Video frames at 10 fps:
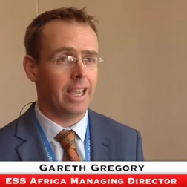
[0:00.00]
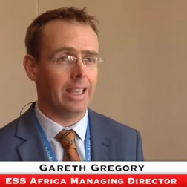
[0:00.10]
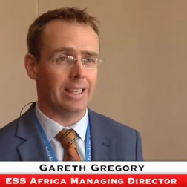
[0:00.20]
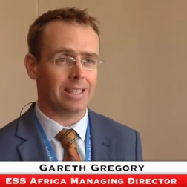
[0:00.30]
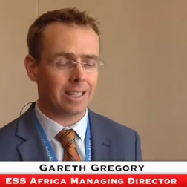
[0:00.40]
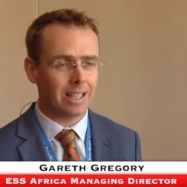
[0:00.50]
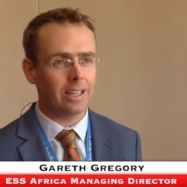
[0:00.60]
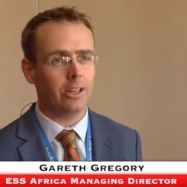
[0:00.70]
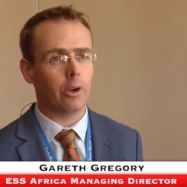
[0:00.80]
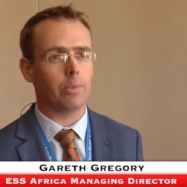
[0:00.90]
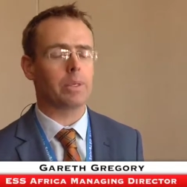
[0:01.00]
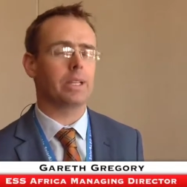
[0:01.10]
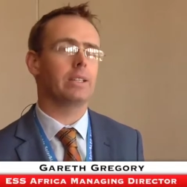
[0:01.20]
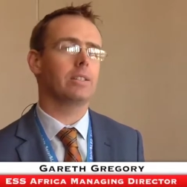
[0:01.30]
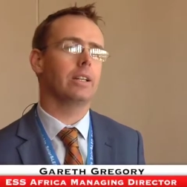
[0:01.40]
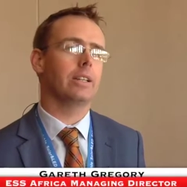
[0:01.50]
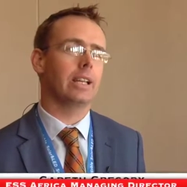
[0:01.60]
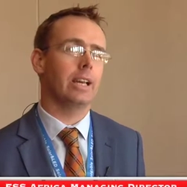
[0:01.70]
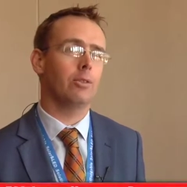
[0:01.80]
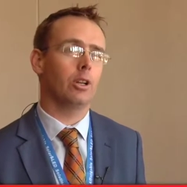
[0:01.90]
And that's clearly represented in the
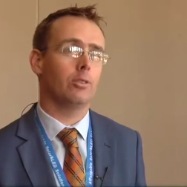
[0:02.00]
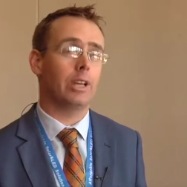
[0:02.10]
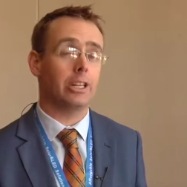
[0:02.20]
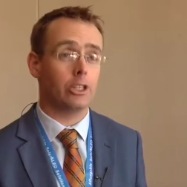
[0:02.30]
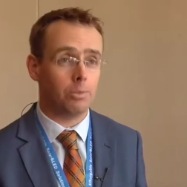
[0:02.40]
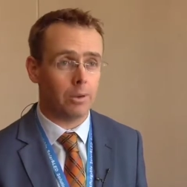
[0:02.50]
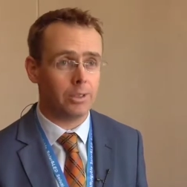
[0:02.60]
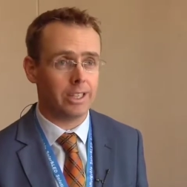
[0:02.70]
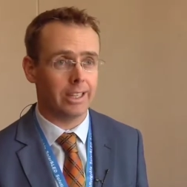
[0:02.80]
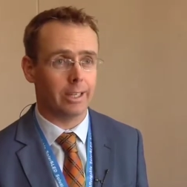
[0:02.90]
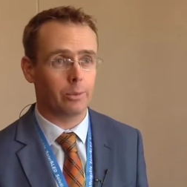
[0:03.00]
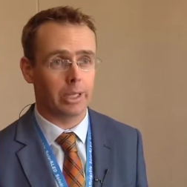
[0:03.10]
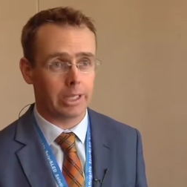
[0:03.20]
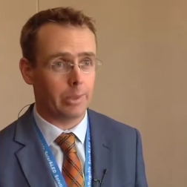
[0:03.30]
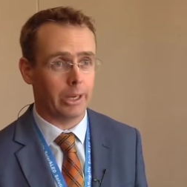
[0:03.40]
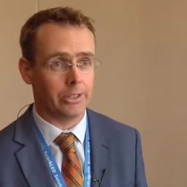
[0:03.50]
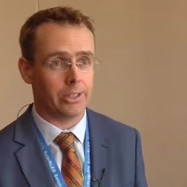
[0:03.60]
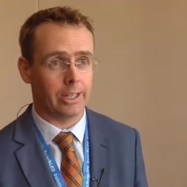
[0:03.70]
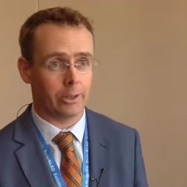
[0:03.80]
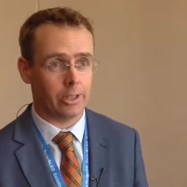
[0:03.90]
level of energy poverty that we're
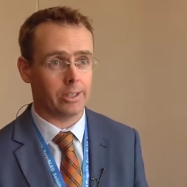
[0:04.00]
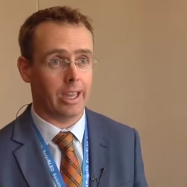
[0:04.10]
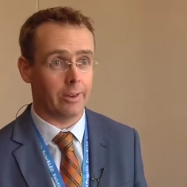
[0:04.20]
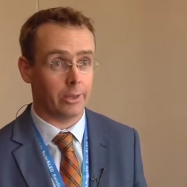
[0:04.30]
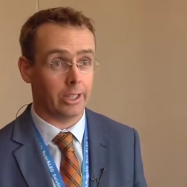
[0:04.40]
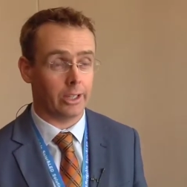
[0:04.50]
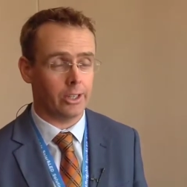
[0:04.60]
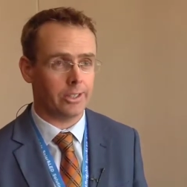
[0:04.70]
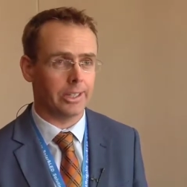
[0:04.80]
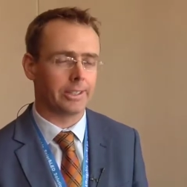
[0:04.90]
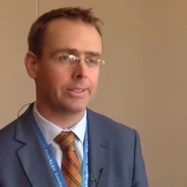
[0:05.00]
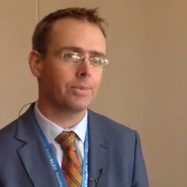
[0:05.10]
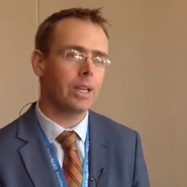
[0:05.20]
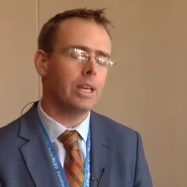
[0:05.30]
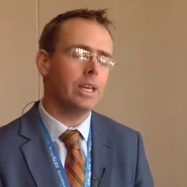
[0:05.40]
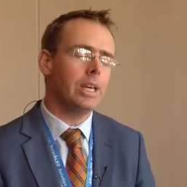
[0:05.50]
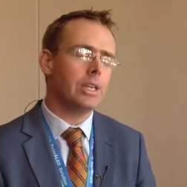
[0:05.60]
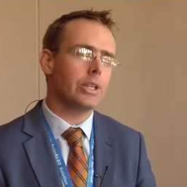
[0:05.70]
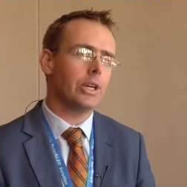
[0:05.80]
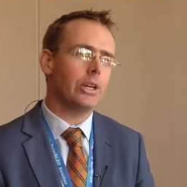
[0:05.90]
experiencing across the African continent.
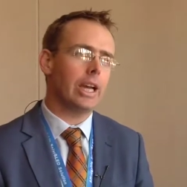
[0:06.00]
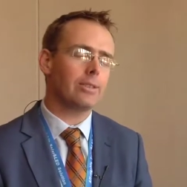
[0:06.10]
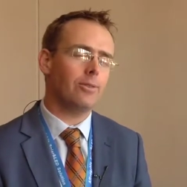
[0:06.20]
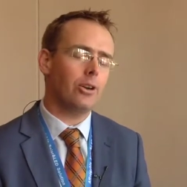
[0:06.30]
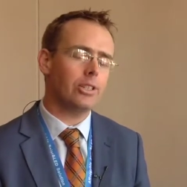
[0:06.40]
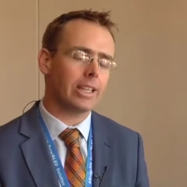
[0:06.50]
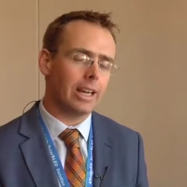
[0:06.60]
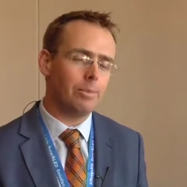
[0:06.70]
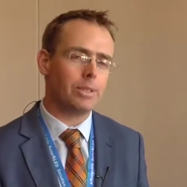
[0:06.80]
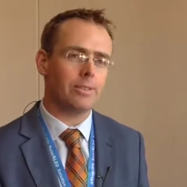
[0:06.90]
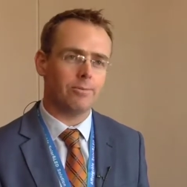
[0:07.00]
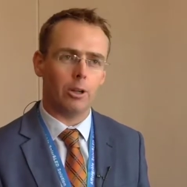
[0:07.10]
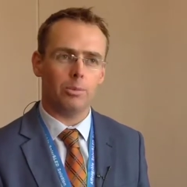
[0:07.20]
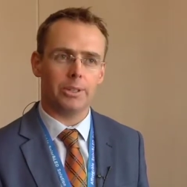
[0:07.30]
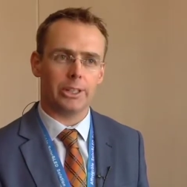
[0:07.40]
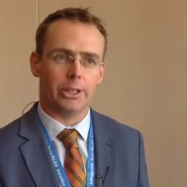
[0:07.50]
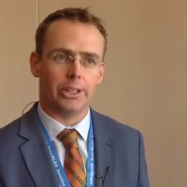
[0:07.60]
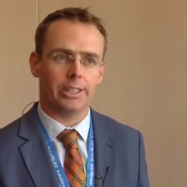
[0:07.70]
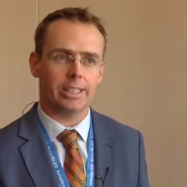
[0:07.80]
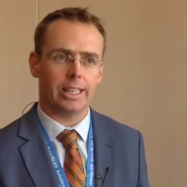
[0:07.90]
So as far as government's involvement
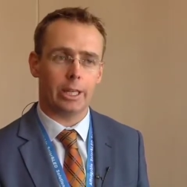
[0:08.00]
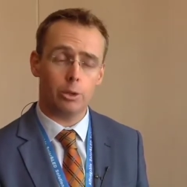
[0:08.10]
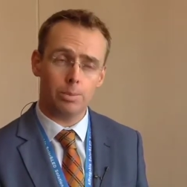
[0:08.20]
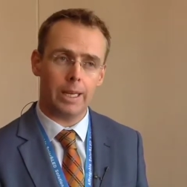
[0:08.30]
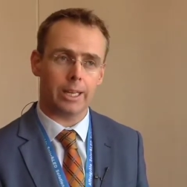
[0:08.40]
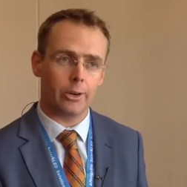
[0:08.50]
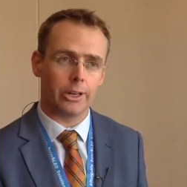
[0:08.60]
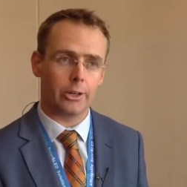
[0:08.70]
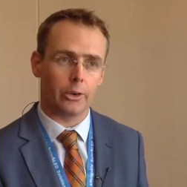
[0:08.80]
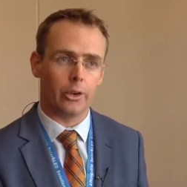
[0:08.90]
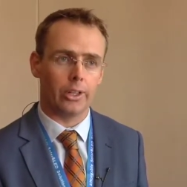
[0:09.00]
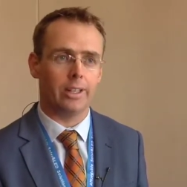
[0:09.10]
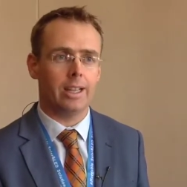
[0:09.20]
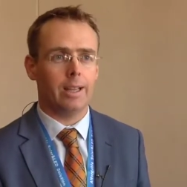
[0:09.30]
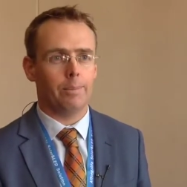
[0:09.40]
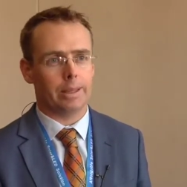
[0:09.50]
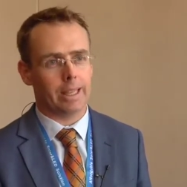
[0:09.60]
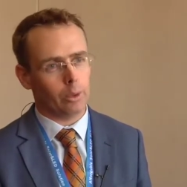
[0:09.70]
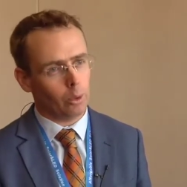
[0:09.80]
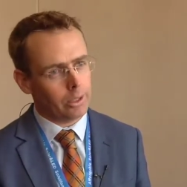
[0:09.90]
go, they do play a critical role, but
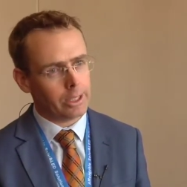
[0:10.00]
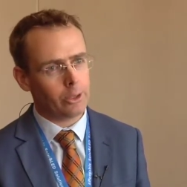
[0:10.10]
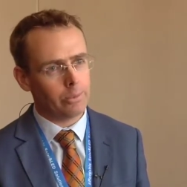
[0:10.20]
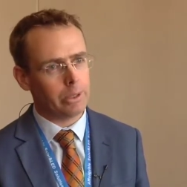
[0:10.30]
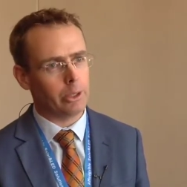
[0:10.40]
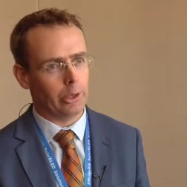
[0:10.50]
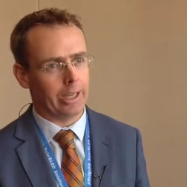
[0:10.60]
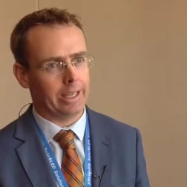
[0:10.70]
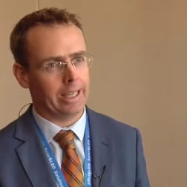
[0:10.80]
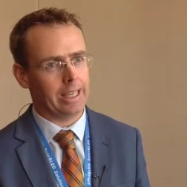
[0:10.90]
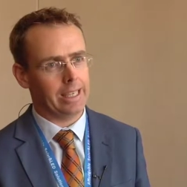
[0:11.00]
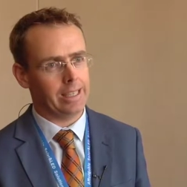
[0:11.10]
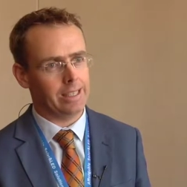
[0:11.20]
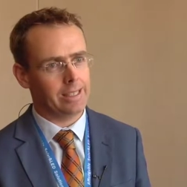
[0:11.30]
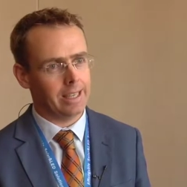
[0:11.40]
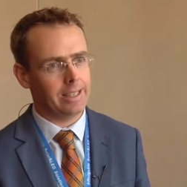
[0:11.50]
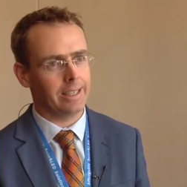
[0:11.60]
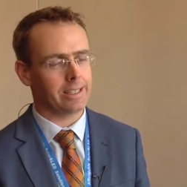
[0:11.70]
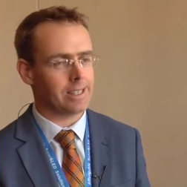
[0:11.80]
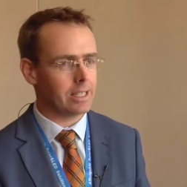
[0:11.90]
they, all they should be doing is
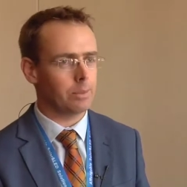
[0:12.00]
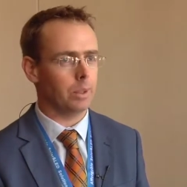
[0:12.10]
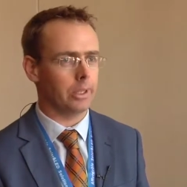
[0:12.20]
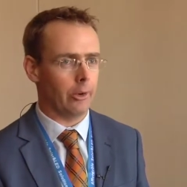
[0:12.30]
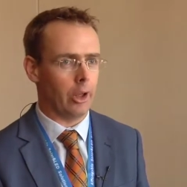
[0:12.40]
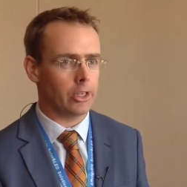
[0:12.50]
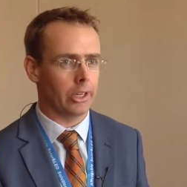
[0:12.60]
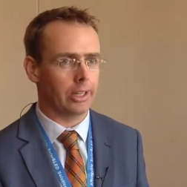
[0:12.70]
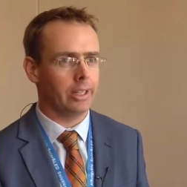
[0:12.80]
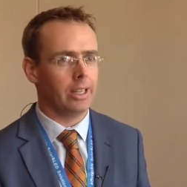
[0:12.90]
setting a sensible direction.